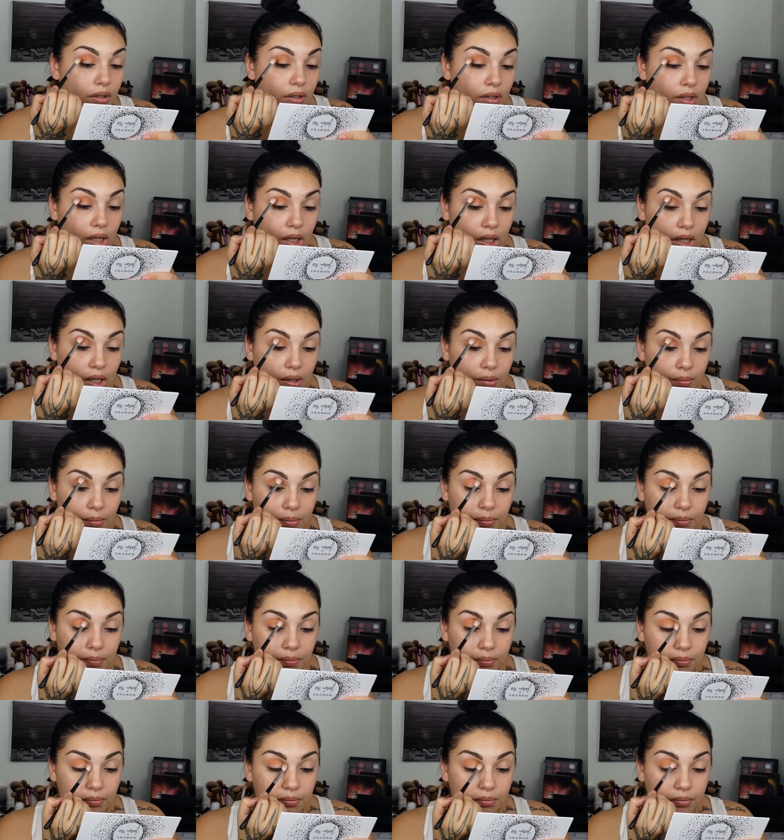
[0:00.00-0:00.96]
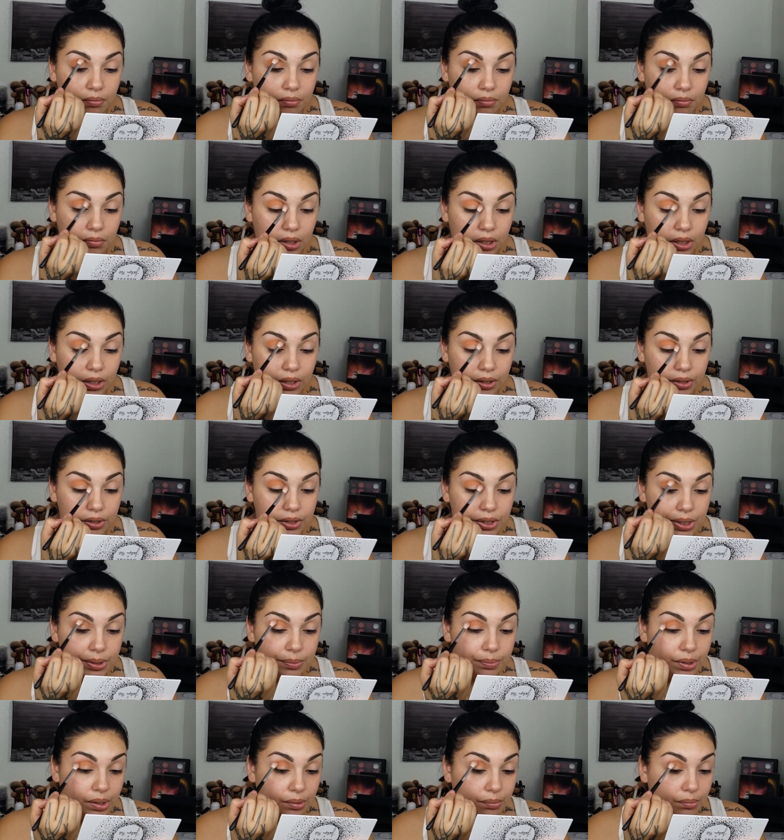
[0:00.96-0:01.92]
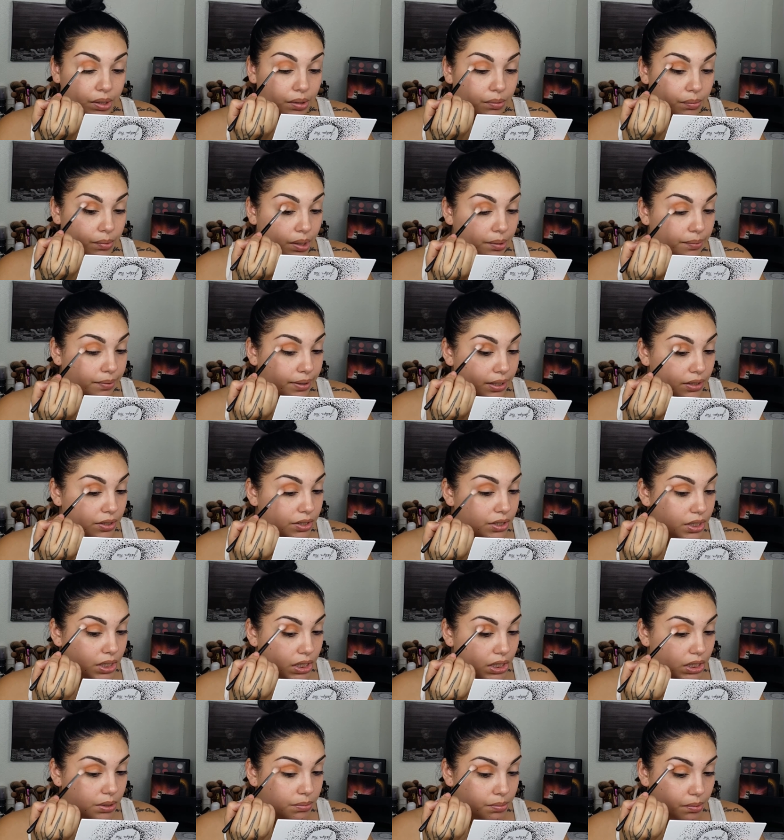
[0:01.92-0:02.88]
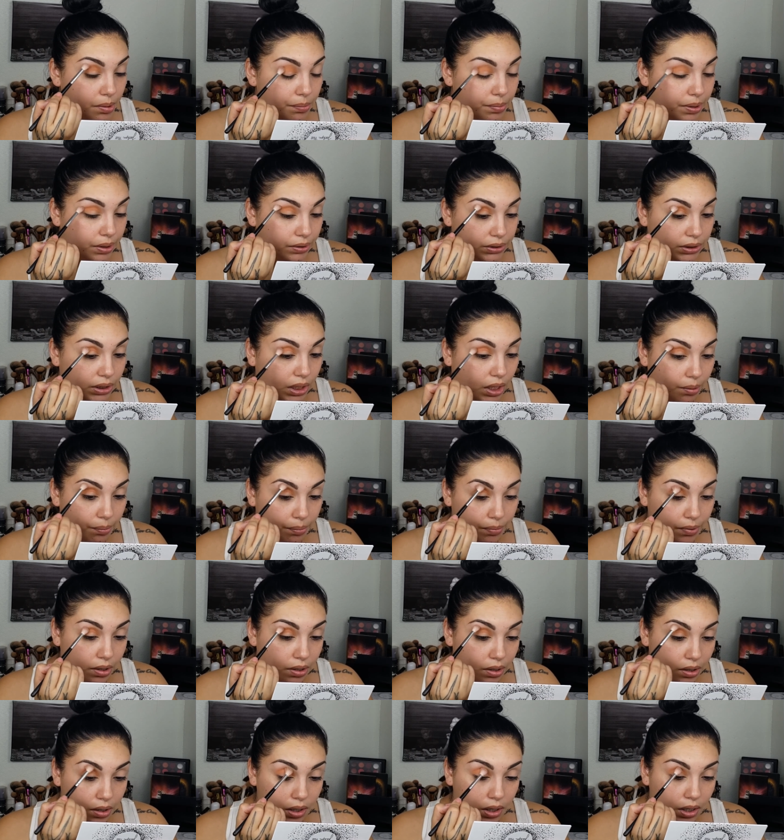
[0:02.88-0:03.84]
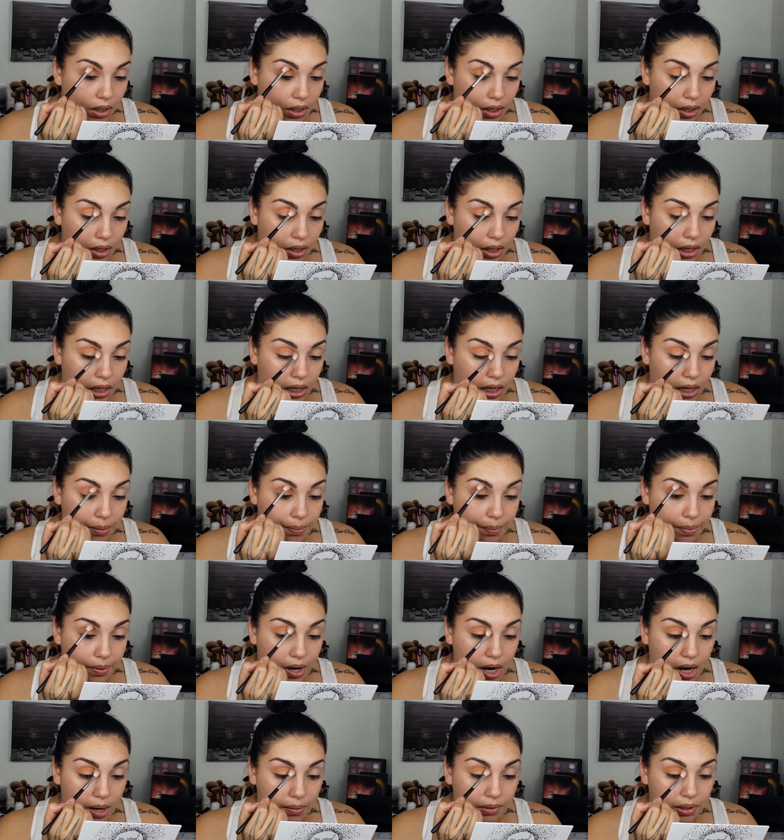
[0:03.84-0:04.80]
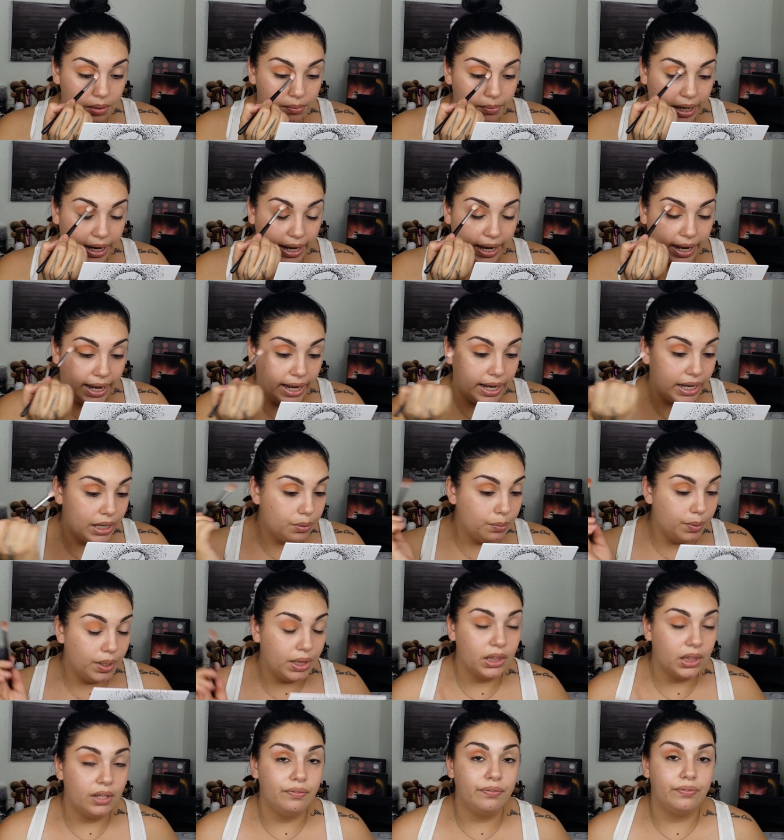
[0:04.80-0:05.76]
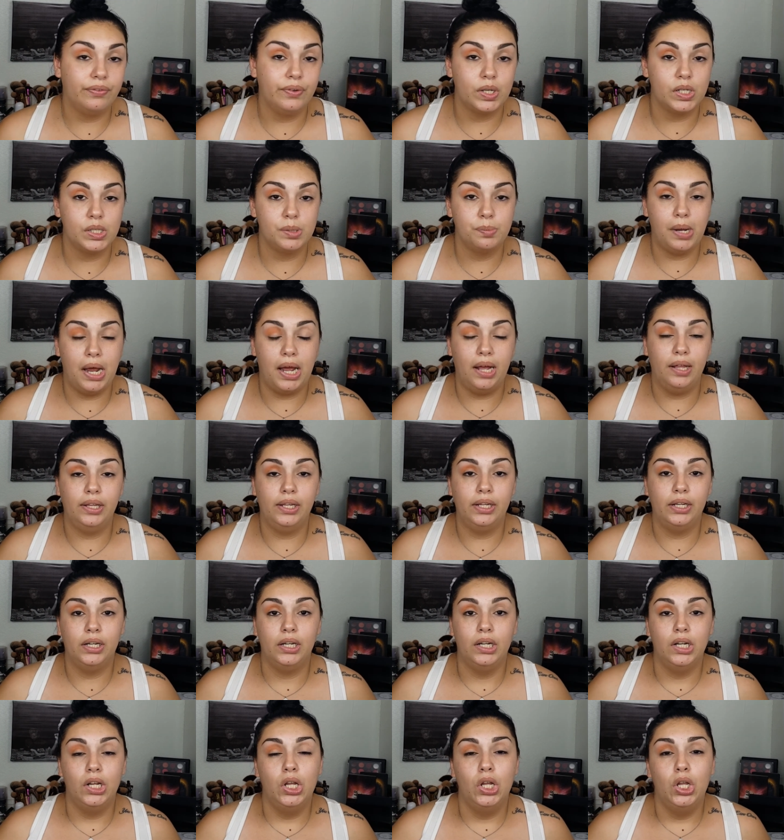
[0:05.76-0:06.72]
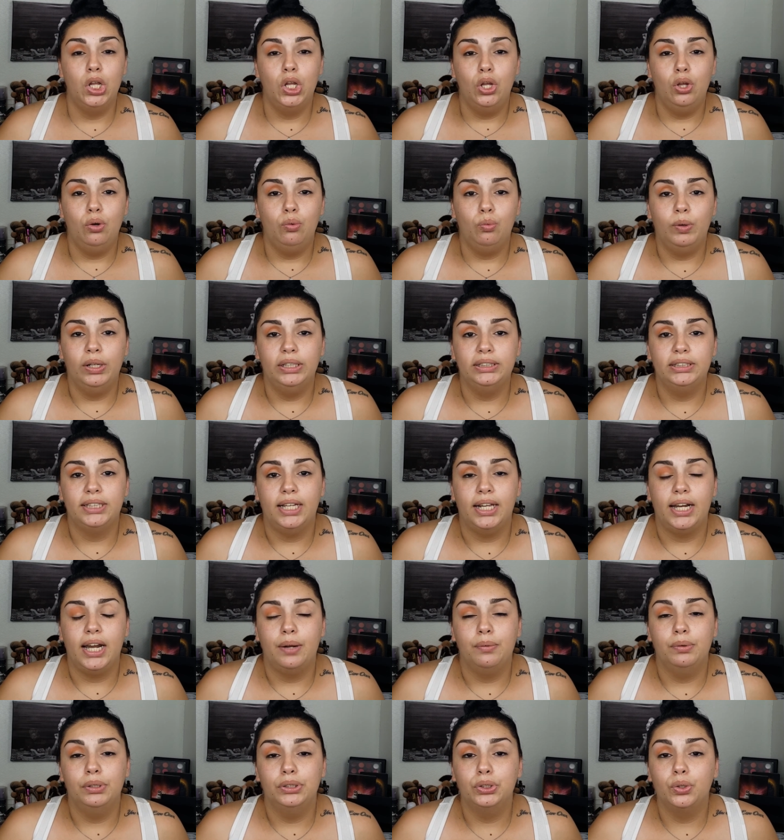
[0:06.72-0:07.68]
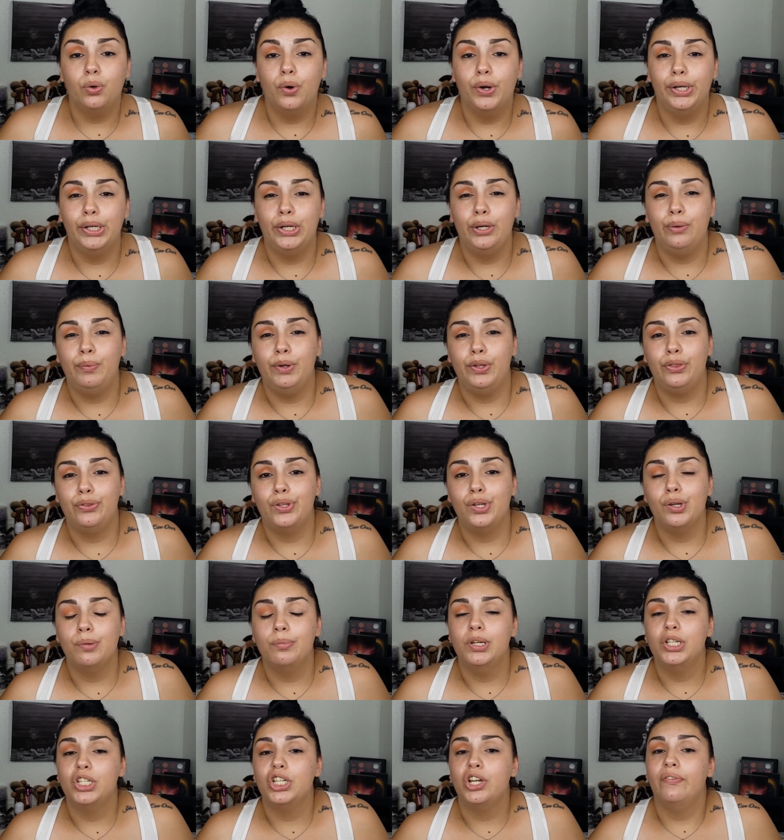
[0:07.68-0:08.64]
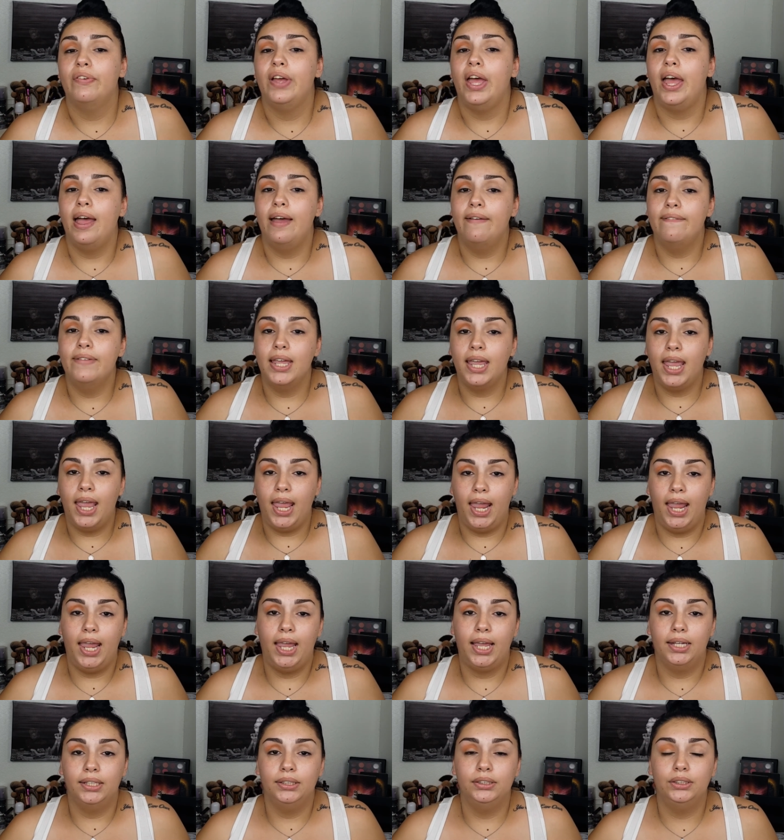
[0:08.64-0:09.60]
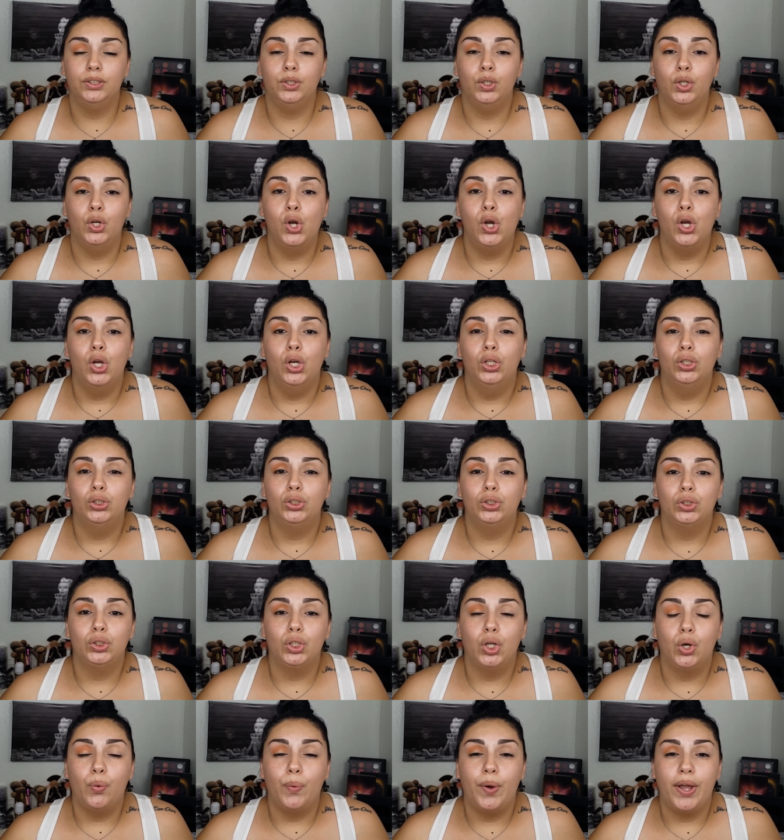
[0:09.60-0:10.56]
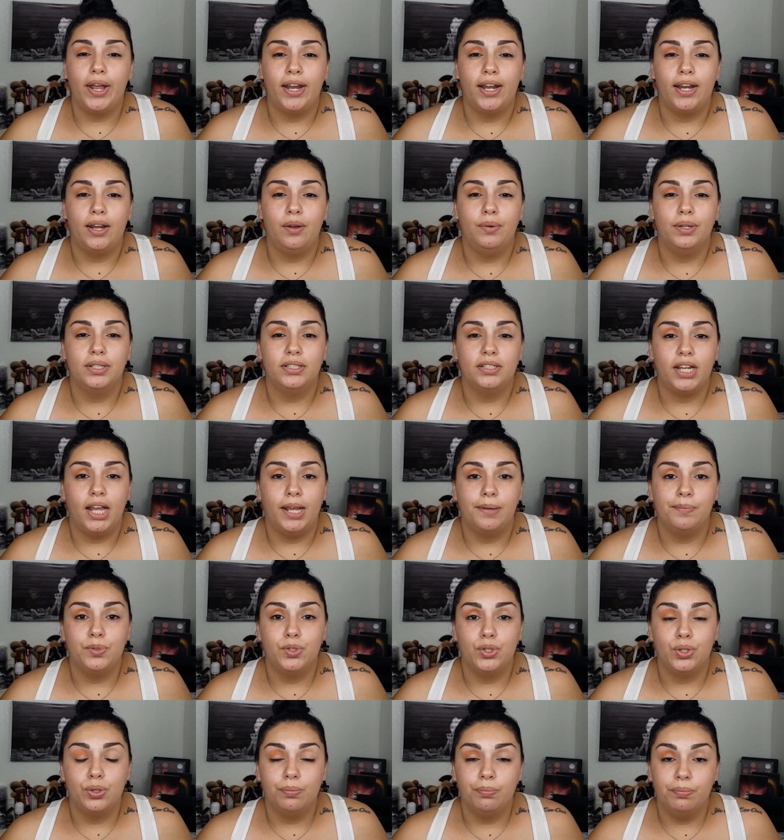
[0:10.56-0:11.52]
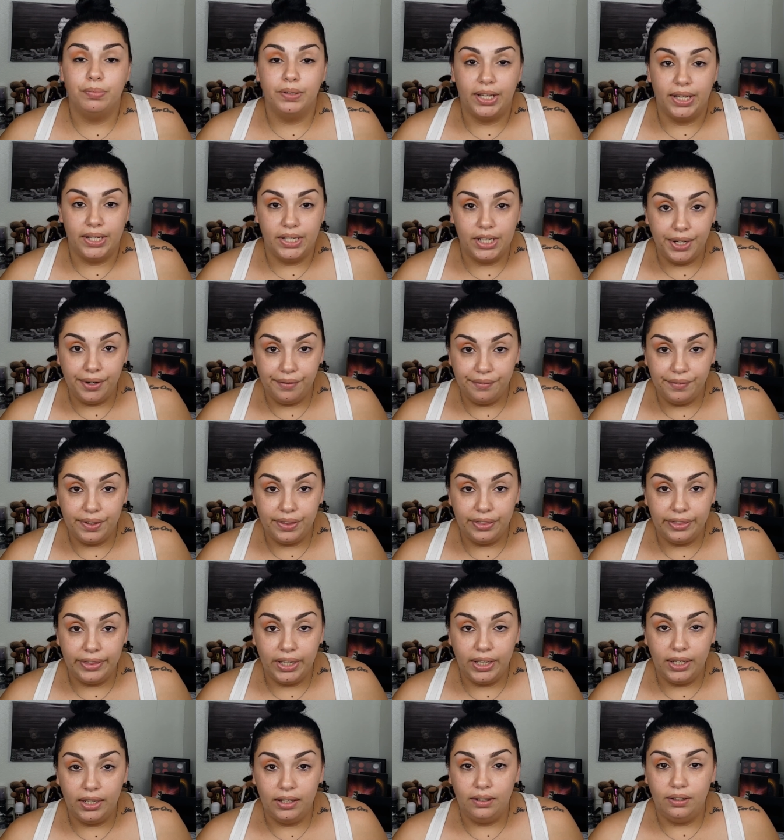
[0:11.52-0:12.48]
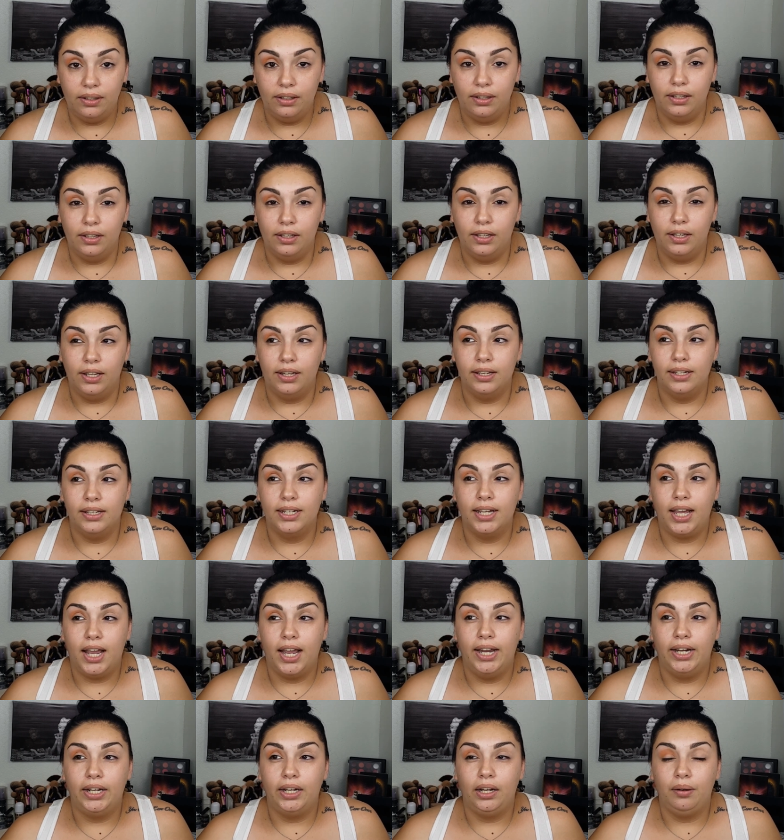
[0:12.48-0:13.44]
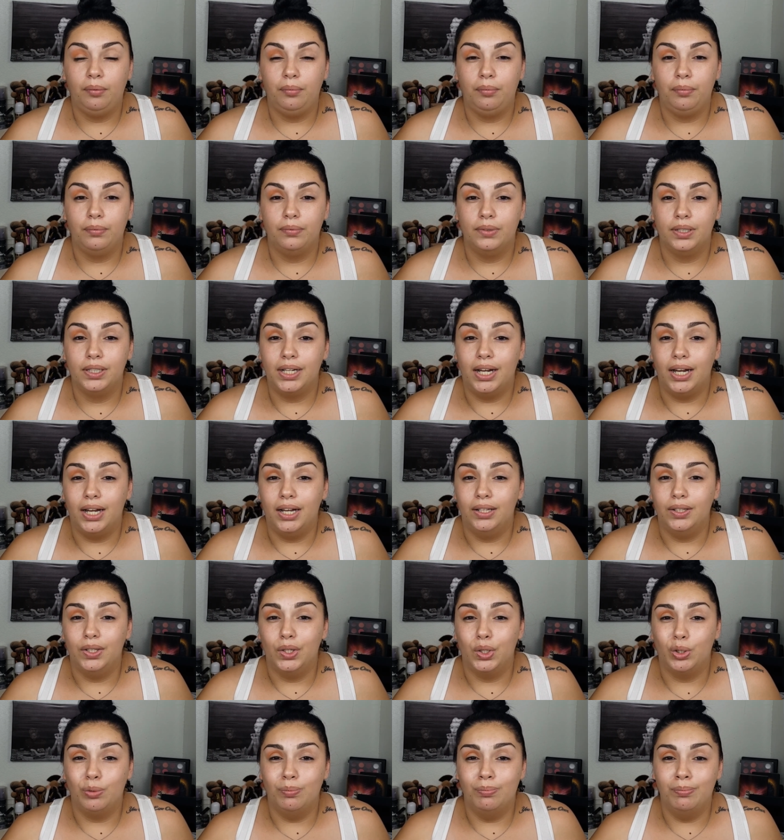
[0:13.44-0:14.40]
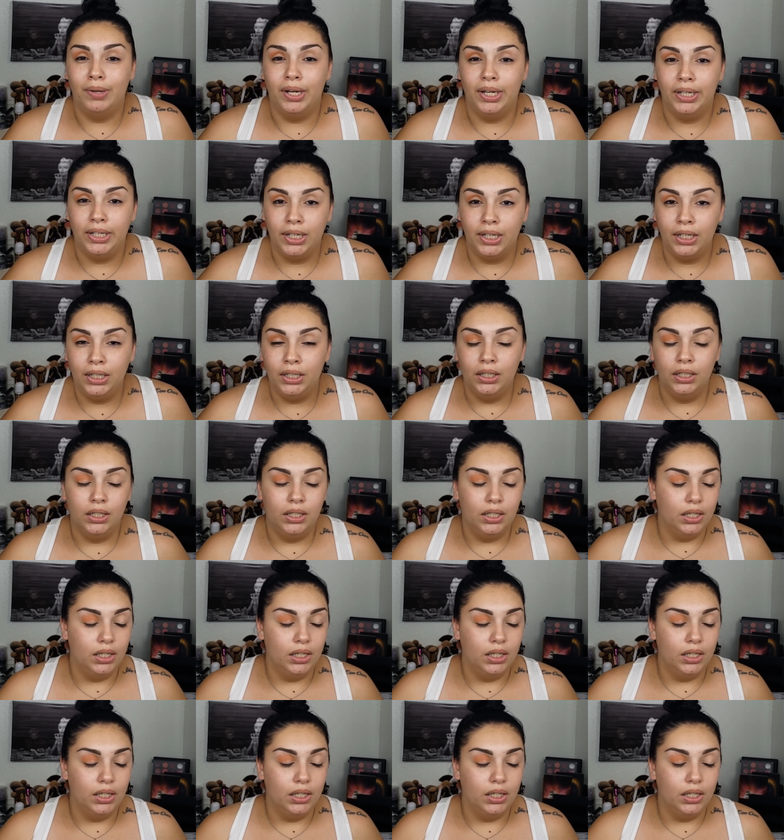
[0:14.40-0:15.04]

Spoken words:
It could just be me. Maybe it just needs to be built up. A problem I had with the first palette was that I was going in with too much of a heavy hand. So when it was time to blend everything, it kind of got a little muddy.